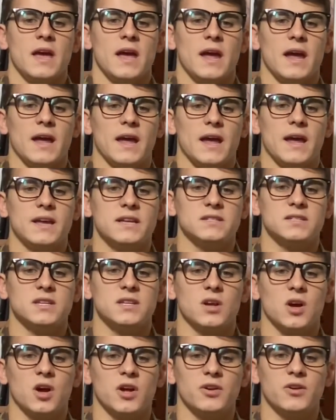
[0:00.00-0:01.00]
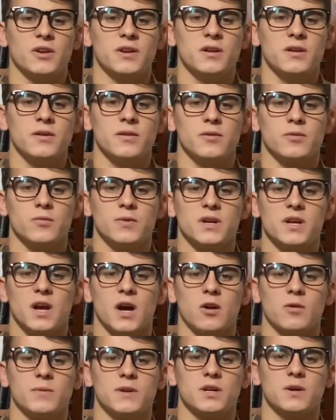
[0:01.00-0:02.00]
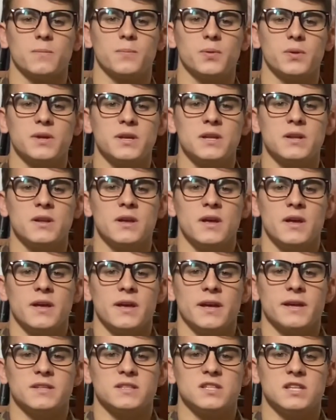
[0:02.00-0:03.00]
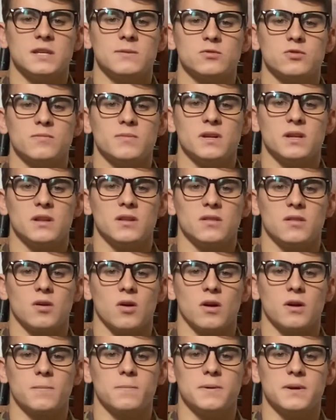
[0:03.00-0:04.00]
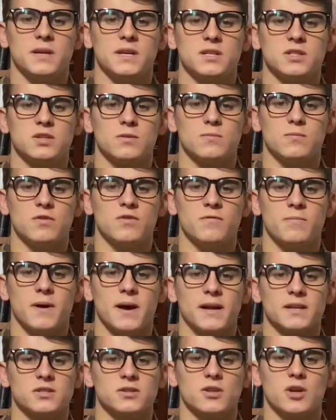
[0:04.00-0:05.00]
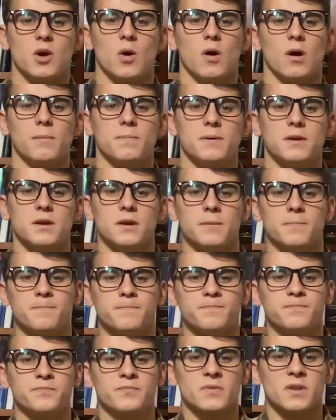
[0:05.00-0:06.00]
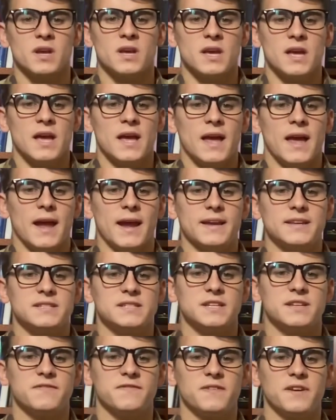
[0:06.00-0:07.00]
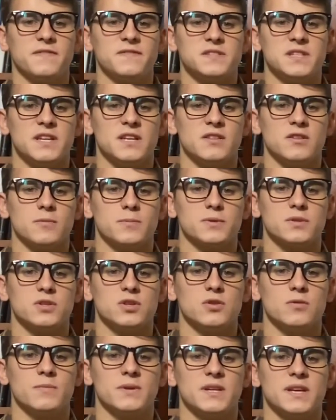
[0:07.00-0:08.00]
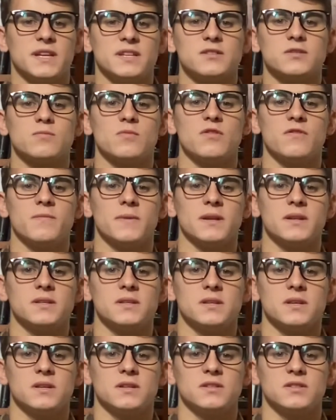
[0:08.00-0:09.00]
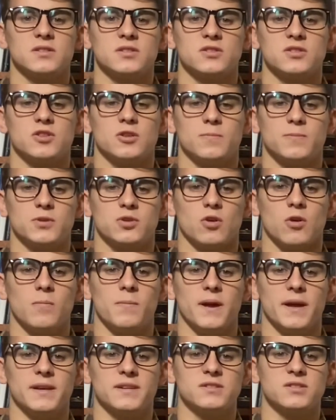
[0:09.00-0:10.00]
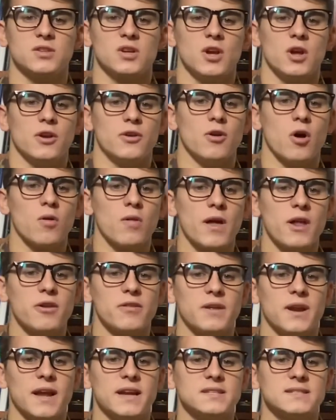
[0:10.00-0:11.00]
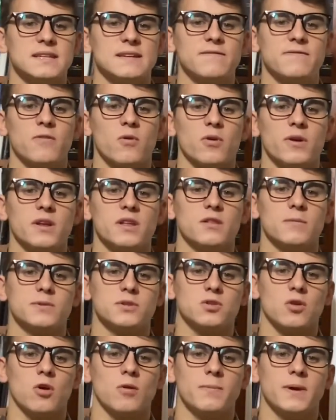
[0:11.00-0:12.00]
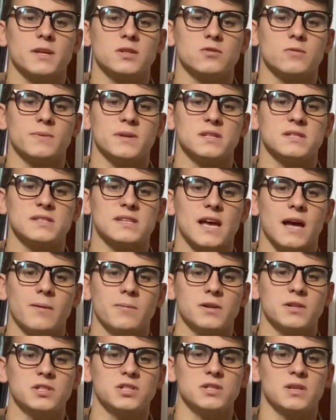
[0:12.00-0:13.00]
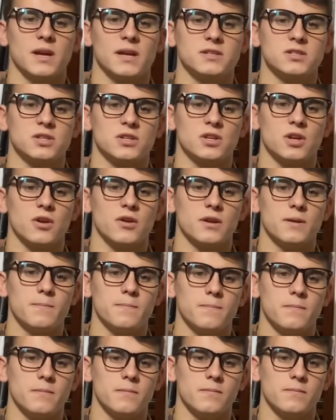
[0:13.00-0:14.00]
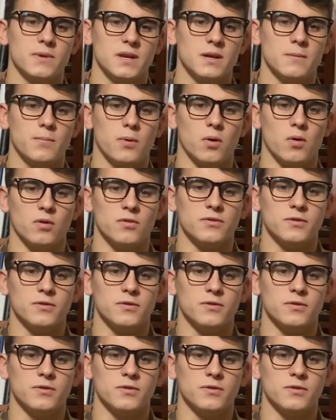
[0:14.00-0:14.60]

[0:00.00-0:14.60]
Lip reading: 1800, the recon will be complete and teams will meet at the RP to move back to the ORP. 1815, the platoon begins movement to the patrol base. No later than 1840, the patrol base will be established and security being pulled.